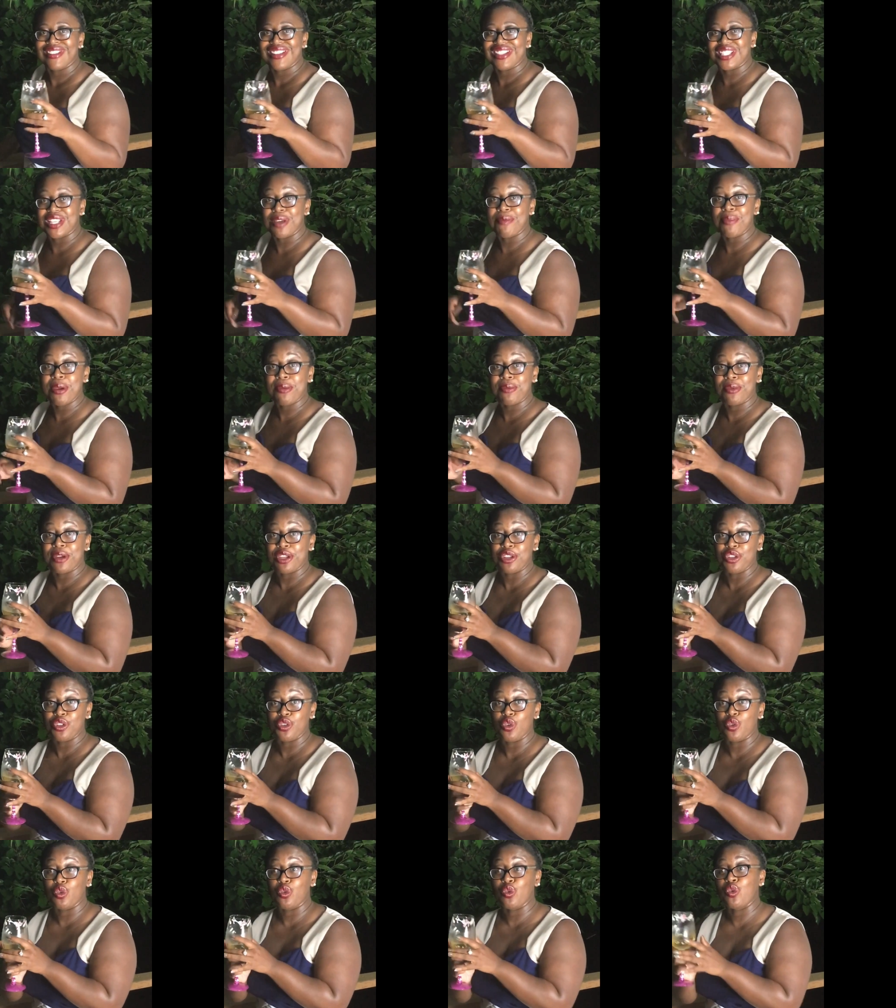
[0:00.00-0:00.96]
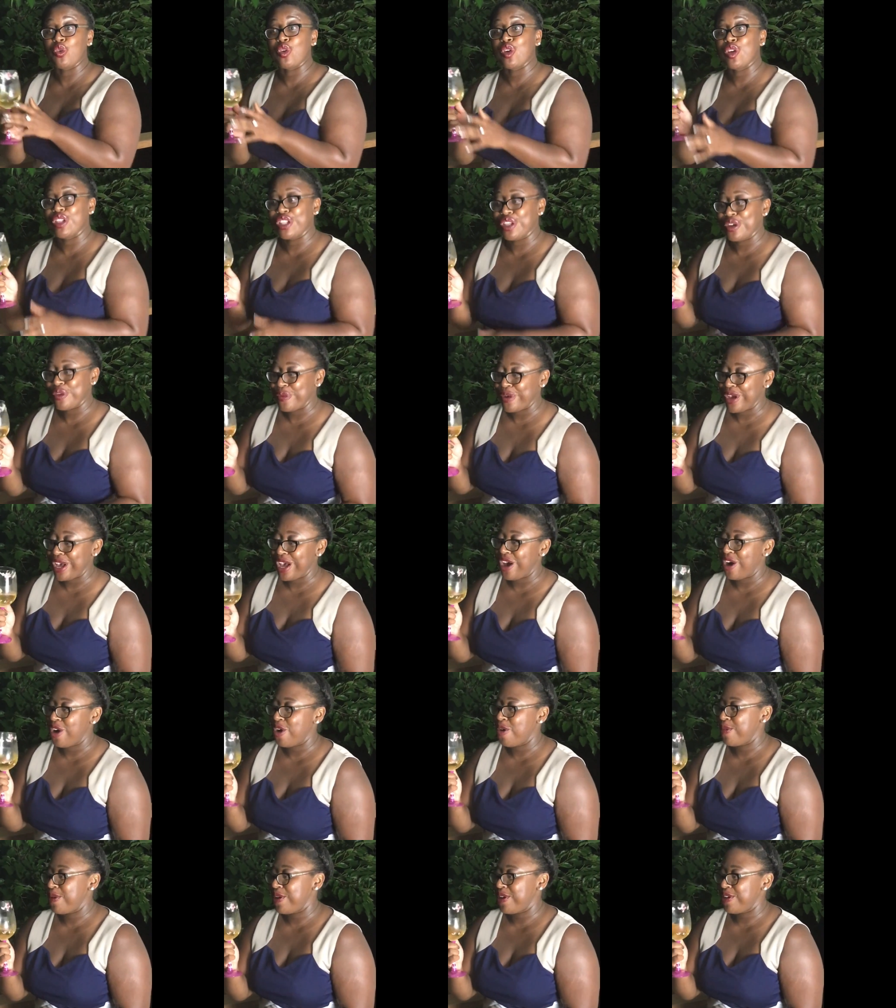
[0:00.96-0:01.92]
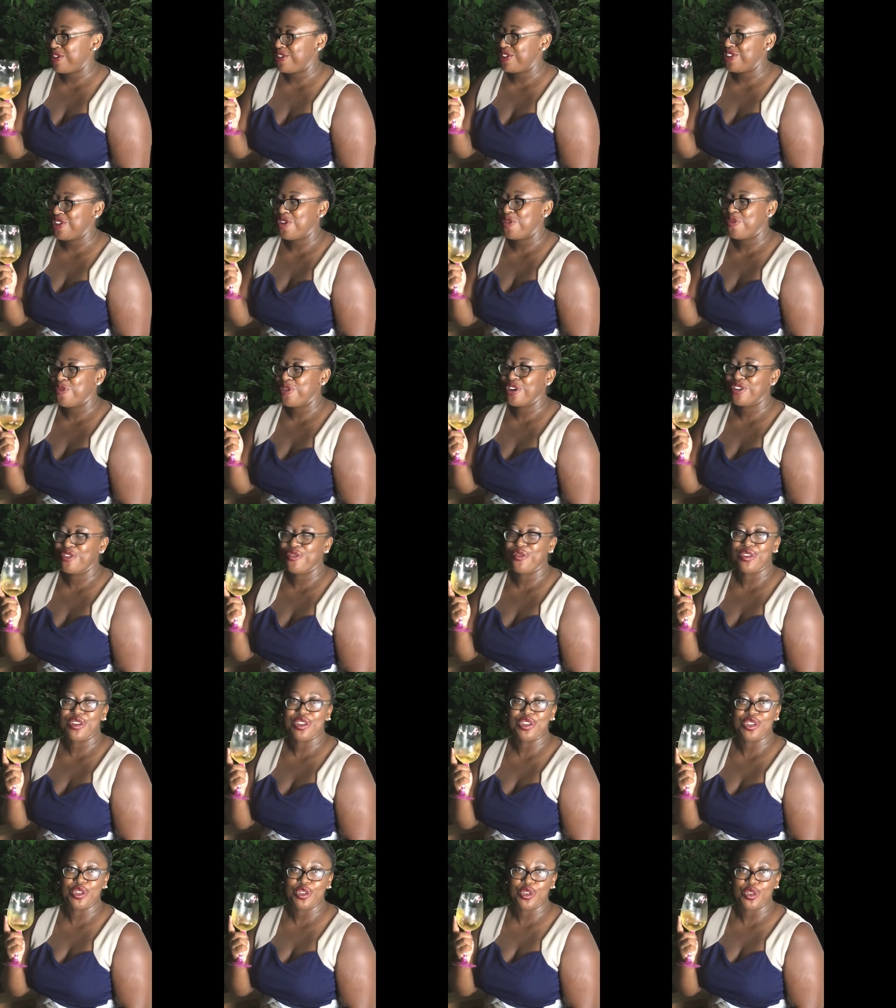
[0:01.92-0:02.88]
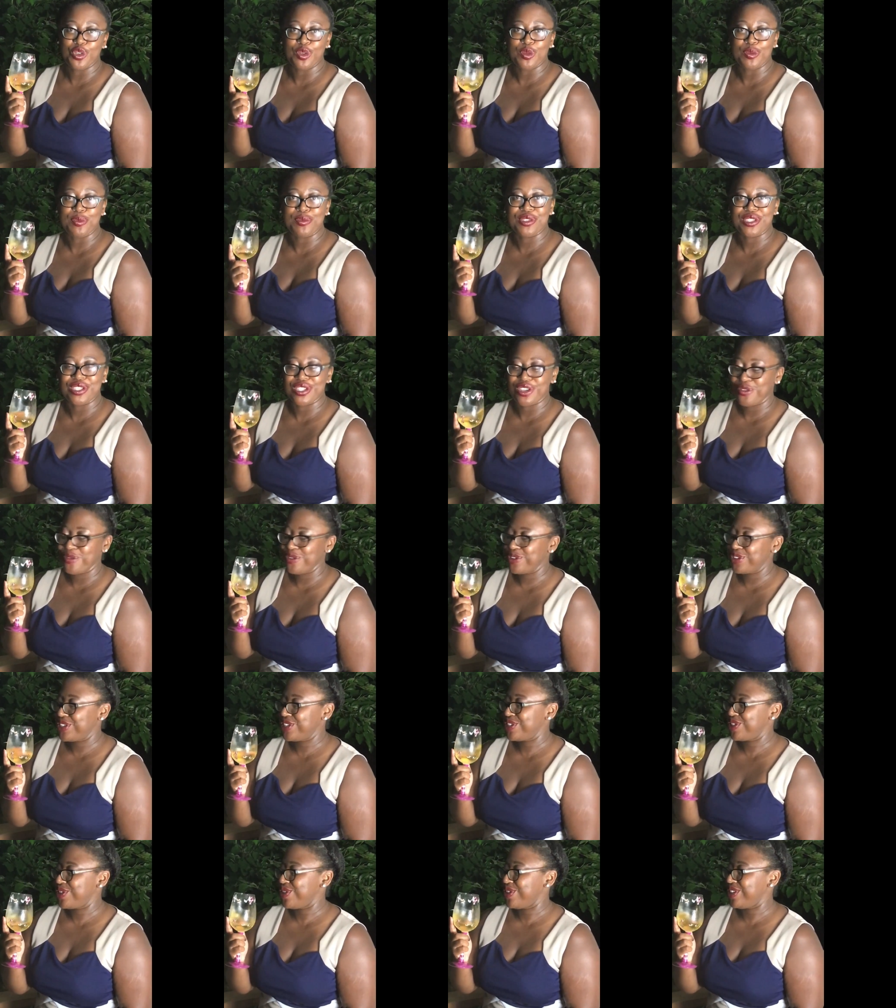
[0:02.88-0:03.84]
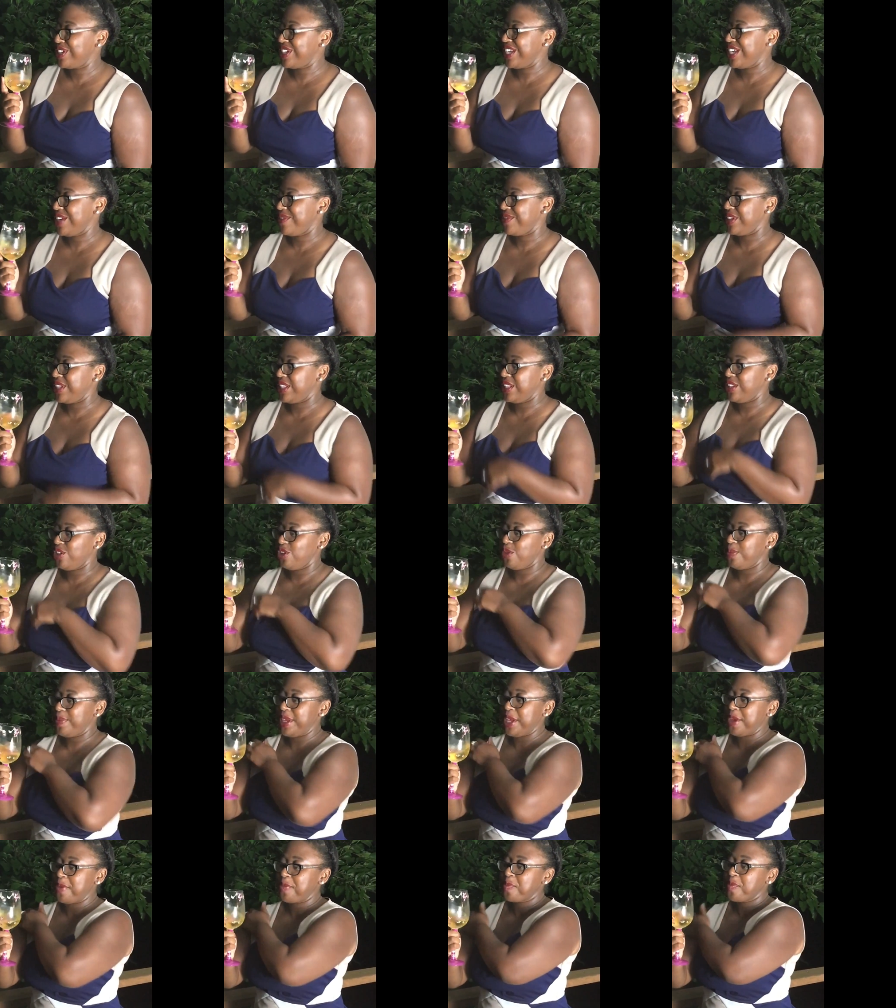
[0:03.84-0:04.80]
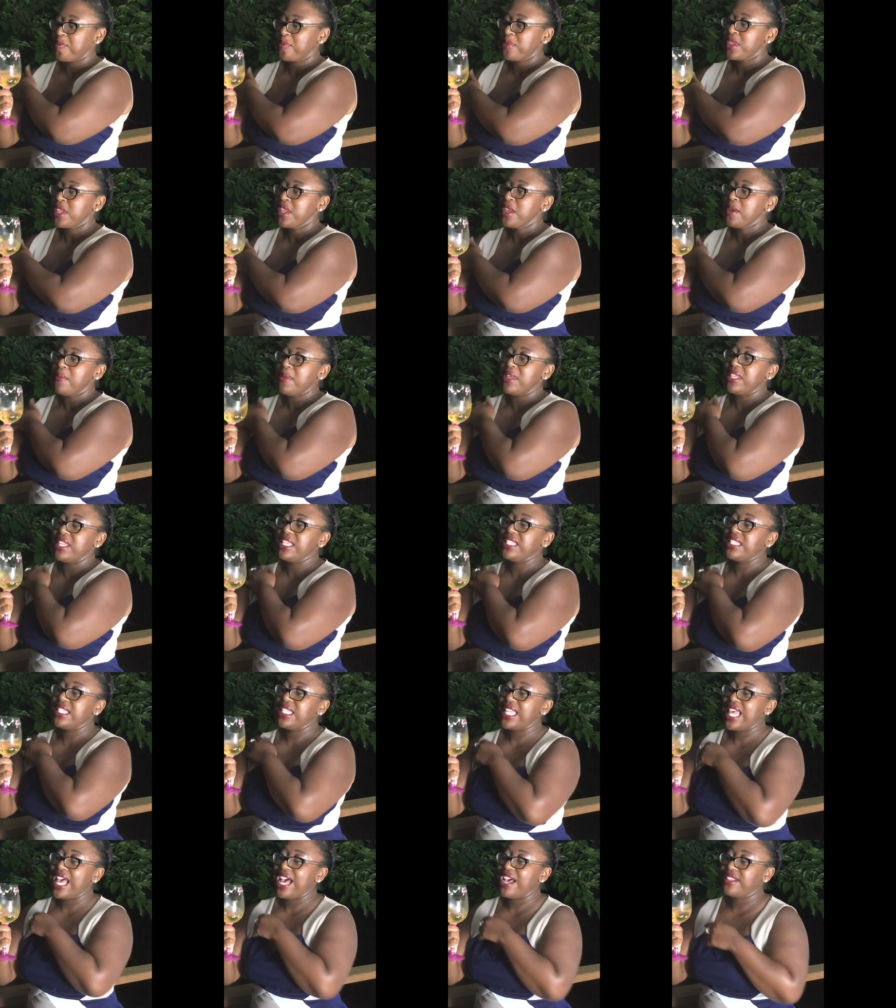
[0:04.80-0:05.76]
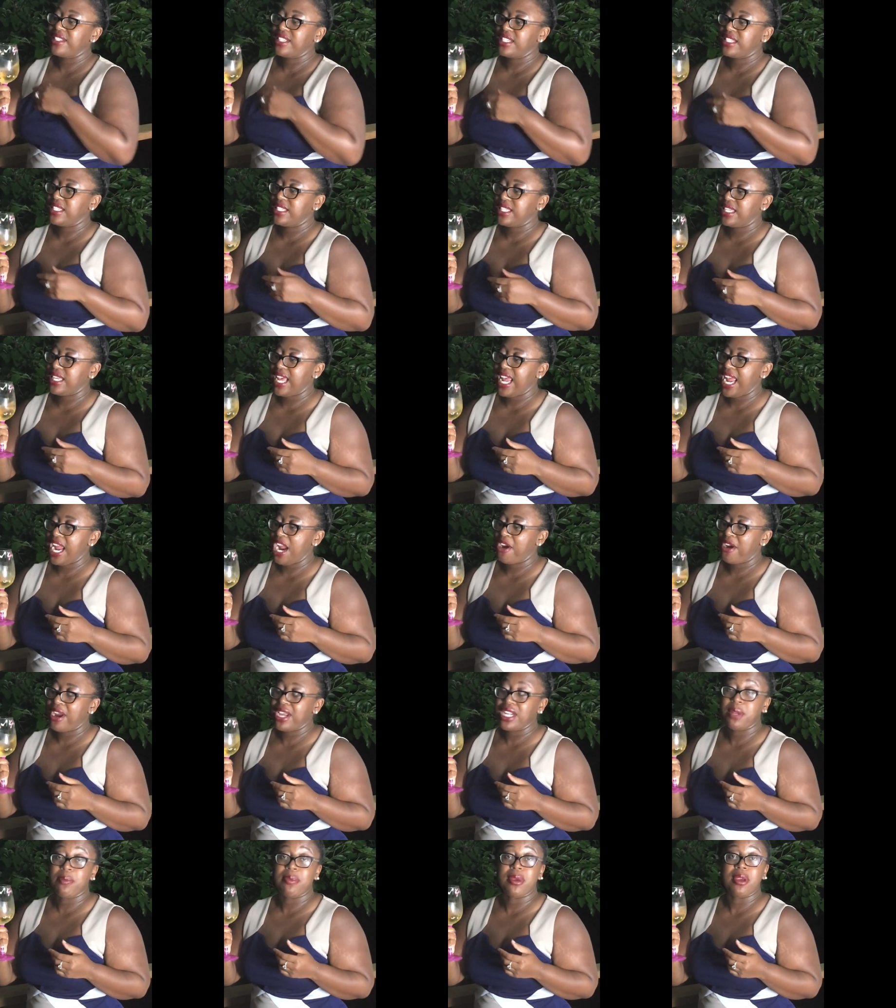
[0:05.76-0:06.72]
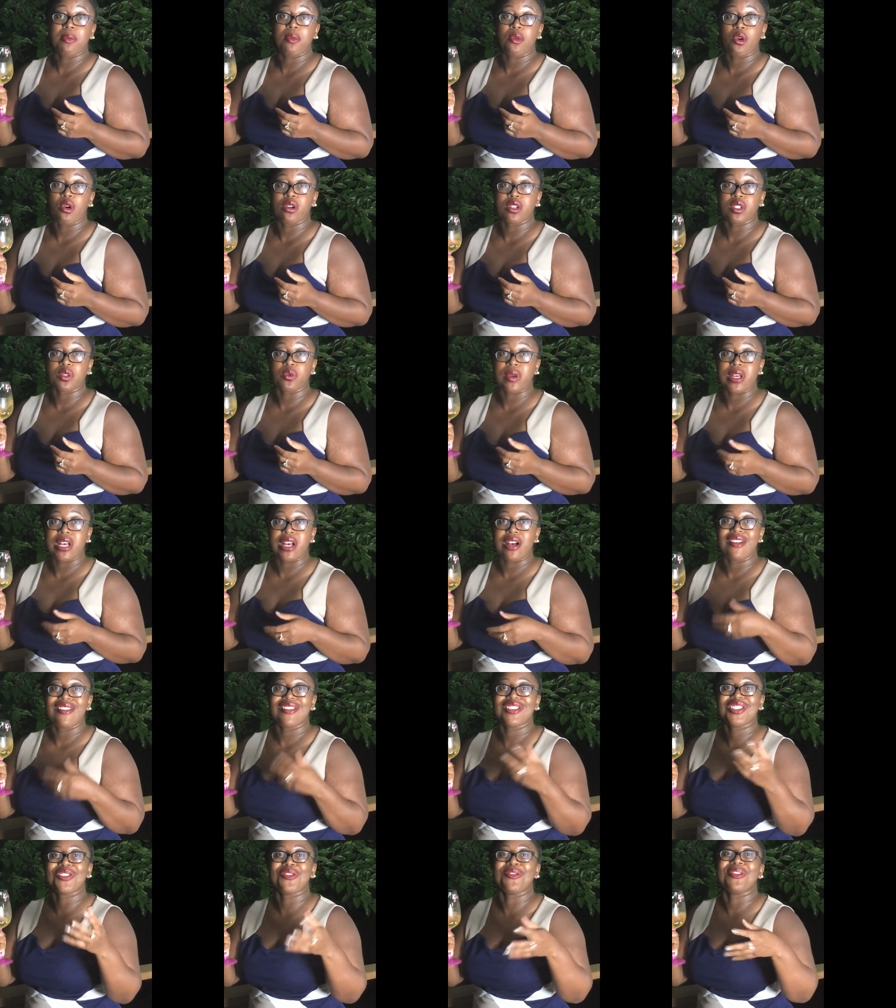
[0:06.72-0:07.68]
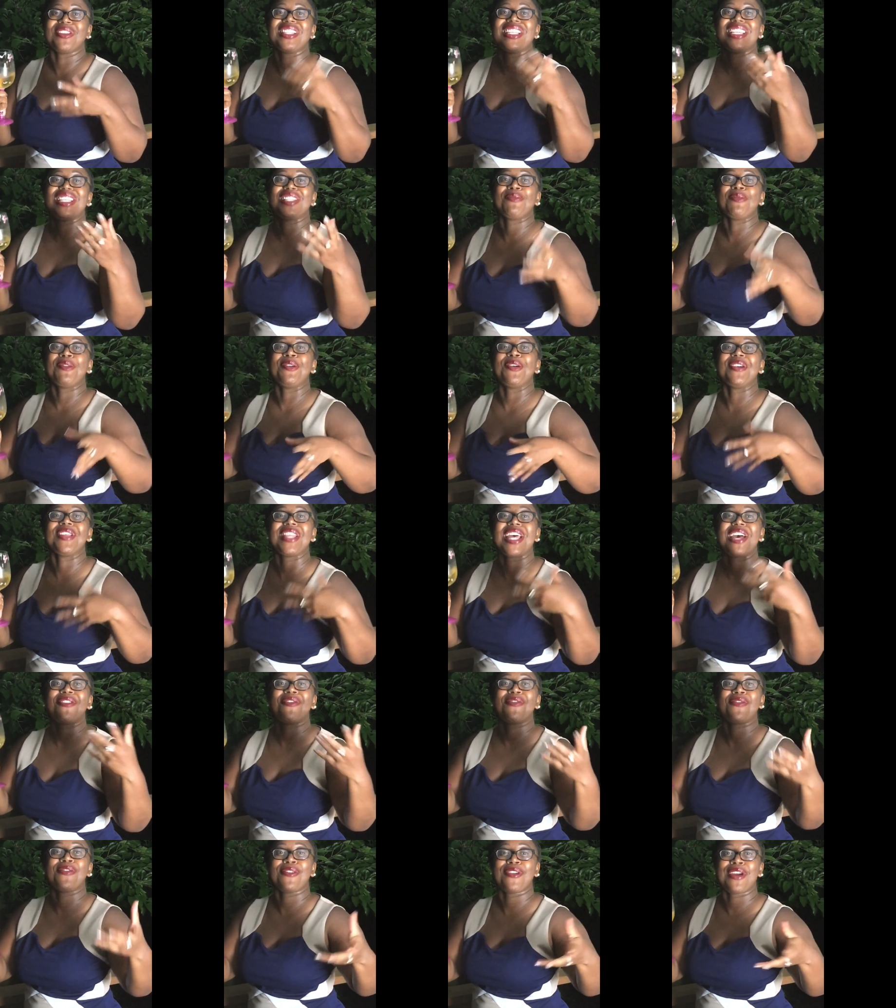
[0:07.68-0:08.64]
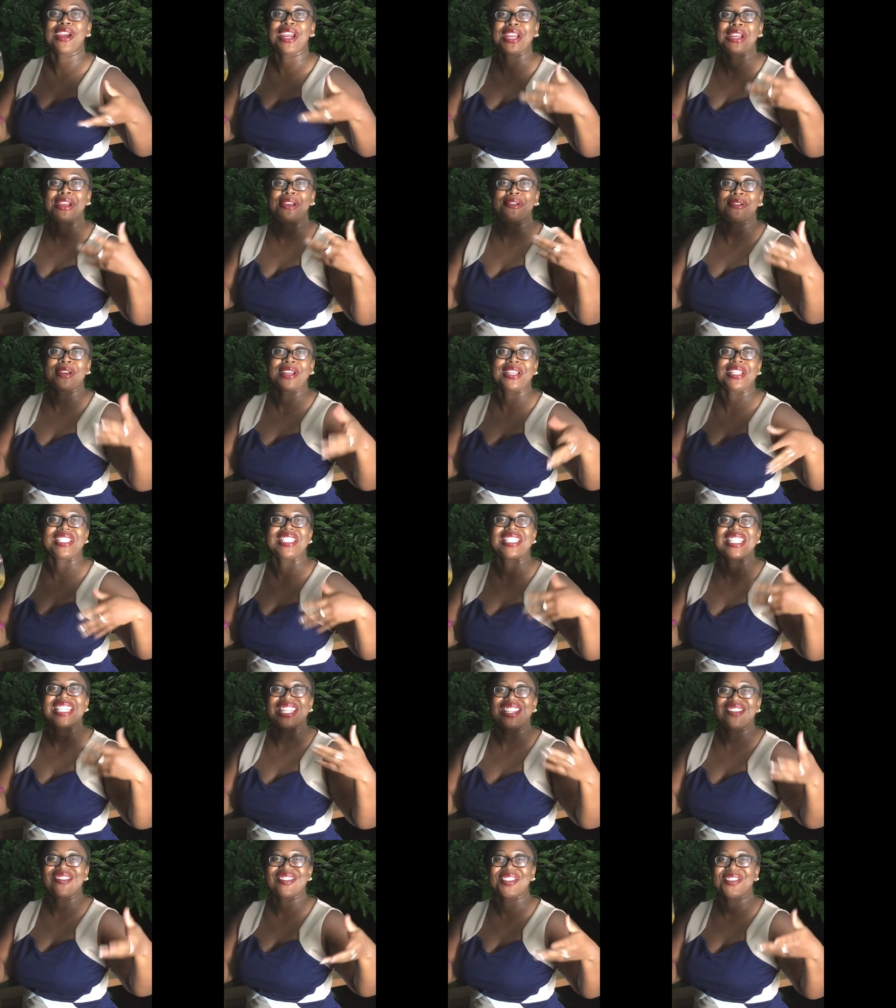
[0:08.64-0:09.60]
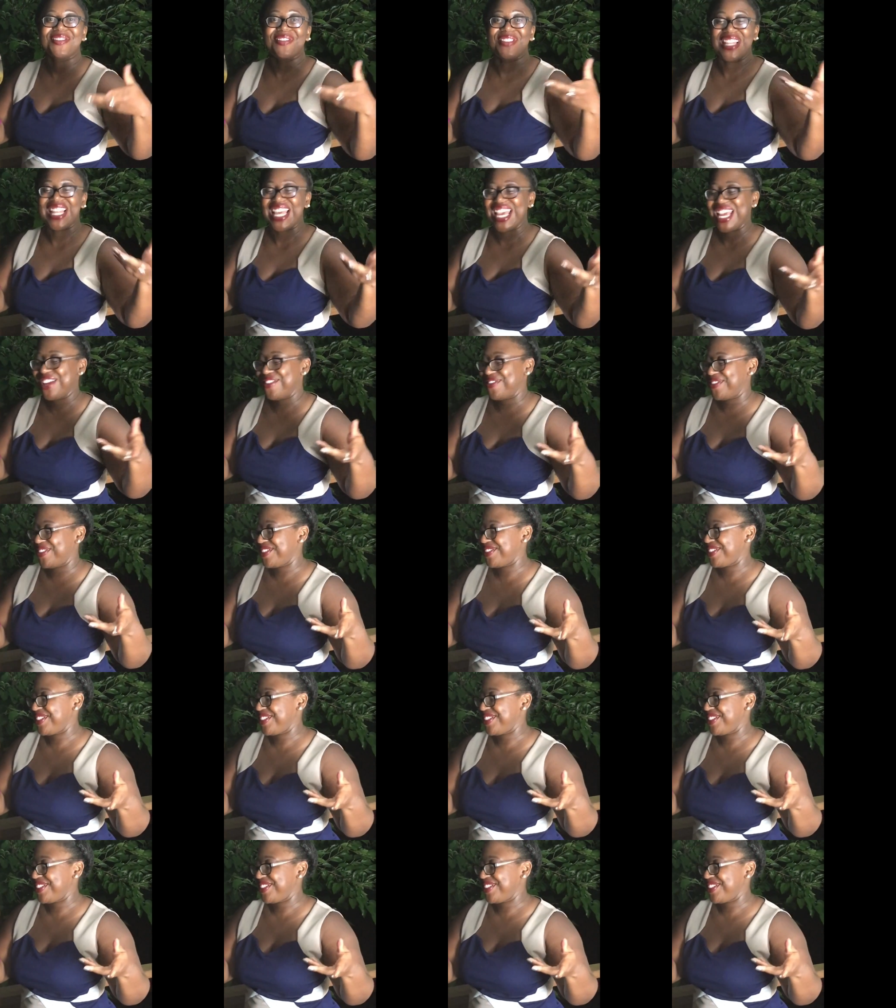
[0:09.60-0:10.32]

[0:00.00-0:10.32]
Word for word: Some people can do it really well, but you know, we're, we're new, so we're just gonna give it a little bit. But this allows it to aerate a bit more as well to release more of that fragrance, those flavors.